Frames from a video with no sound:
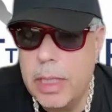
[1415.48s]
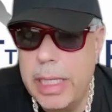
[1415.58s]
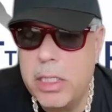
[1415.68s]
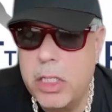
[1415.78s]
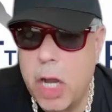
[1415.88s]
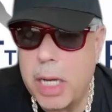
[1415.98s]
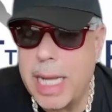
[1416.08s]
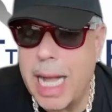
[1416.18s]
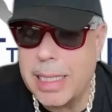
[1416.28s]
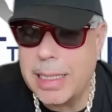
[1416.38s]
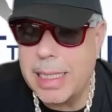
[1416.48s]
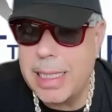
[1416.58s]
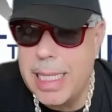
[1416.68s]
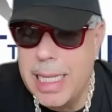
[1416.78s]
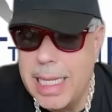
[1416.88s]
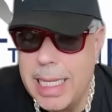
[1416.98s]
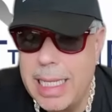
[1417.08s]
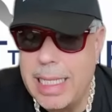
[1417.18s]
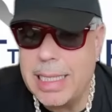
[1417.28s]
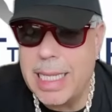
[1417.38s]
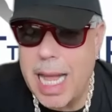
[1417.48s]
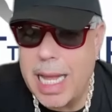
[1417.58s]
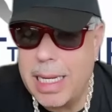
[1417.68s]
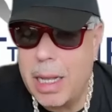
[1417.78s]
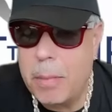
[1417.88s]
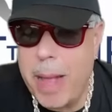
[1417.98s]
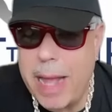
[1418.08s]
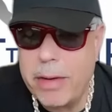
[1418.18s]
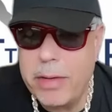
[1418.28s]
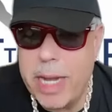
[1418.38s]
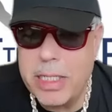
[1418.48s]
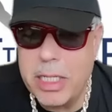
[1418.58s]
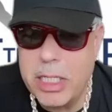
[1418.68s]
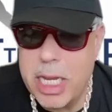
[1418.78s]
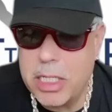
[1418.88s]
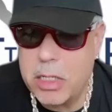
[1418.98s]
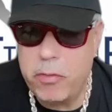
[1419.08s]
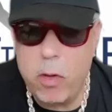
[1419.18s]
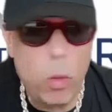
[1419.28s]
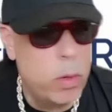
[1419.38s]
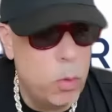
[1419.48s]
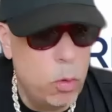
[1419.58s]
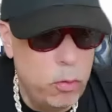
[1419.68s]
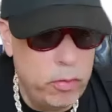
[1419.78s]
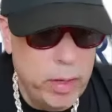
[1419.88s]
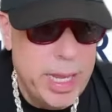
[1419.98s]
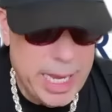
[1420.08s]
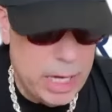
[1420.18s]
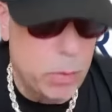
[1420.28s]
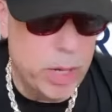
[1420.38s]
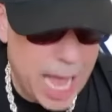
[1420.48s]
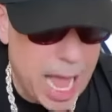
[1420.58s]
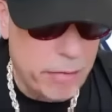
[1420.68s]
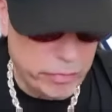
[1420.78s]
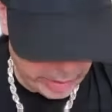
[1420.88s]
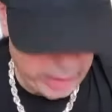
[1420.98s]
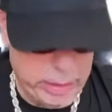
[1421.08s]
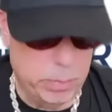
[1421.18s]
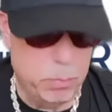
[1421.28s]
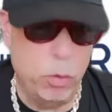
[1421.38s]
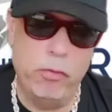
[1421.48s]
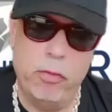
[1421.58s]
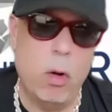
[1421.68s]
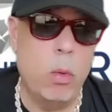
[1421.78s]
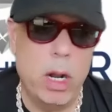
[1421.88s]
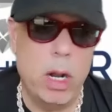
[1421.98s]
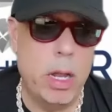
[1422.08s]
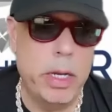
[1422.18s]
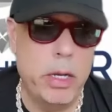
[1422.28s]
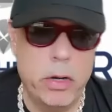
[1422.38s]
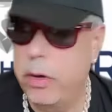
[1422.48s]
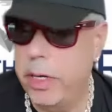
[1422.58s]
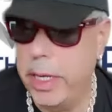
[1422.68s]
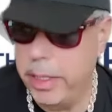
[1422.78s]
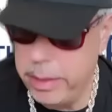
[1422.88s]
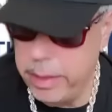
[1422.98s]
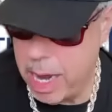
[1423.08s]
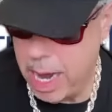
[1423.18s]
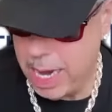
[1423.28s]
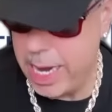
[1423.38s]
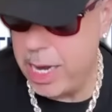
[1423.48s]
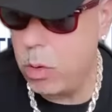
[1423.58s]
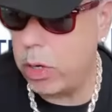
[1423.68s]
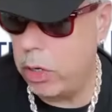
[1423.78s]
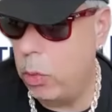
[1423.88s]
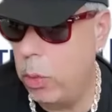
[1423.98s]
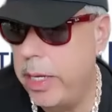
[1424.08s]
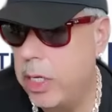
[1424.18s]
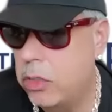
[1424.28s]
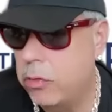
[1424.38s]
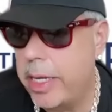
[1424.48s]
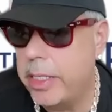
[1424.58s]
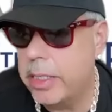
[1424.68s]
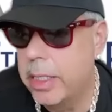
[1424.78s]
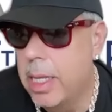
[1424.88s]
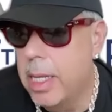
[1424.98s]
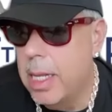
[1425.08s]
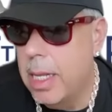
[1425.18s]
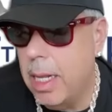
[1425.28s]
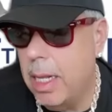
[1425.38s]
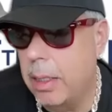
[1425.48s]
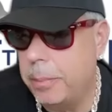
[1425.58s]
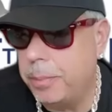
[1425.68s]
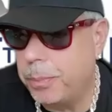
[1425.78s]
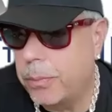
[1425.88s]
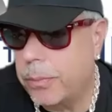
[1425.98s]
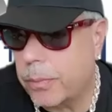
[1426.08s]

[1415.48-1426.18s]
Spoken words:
it's John Gosden. He's got a pattern that suggests a forward move. He would have to move forward on the dirt in order to win this race. But